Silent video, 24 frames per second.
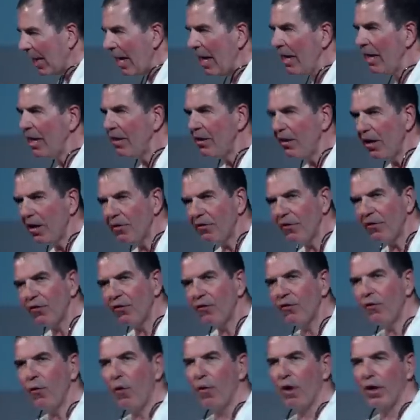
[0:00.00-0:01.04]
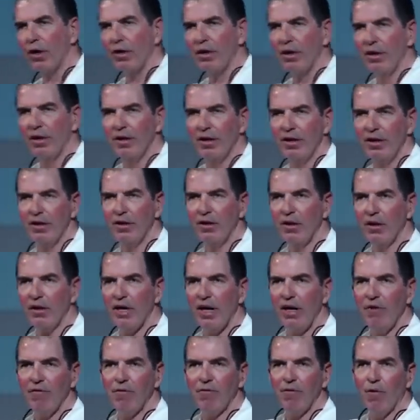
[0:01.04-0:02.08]
And it does a sort
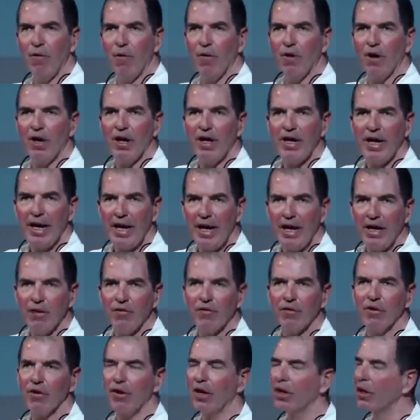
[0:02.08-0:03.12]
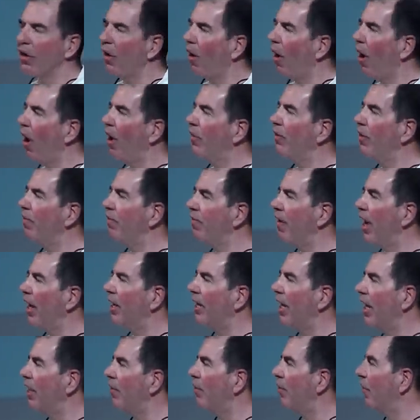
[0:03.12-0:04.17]
looking for an answer, a
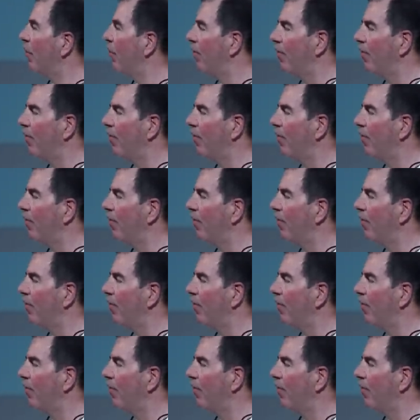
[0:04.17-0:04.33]
cause-effect answer.